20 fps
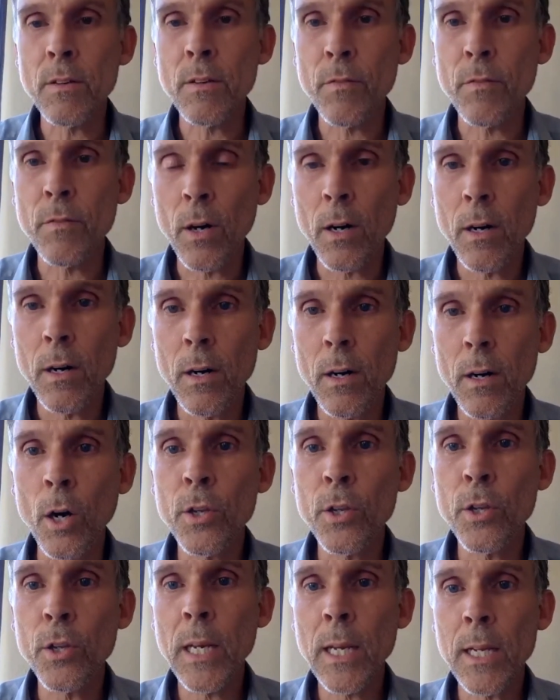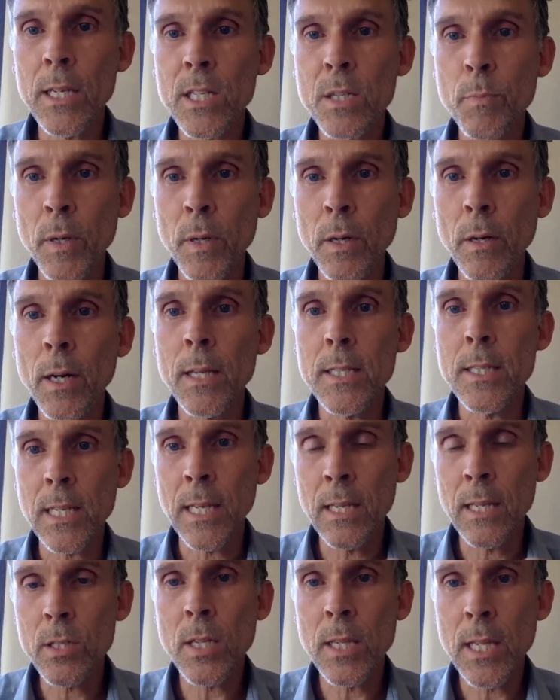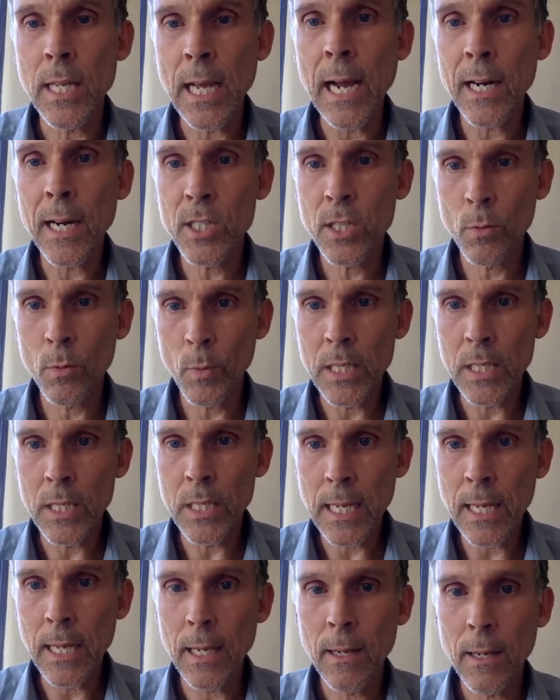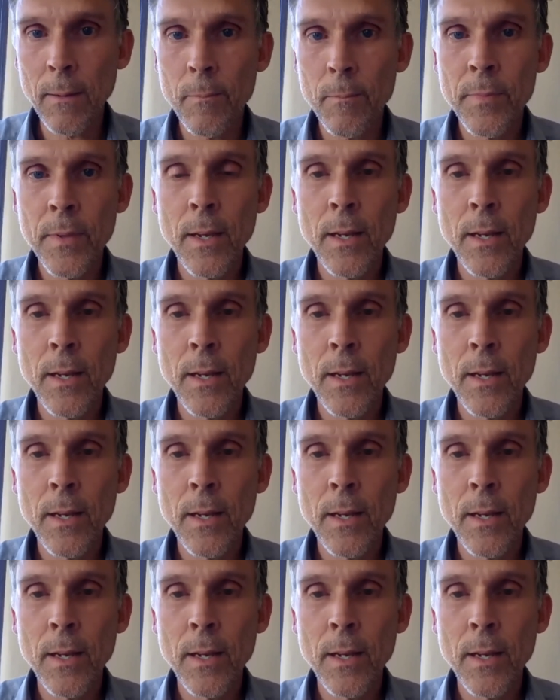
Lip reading: of our human experience into the action we take.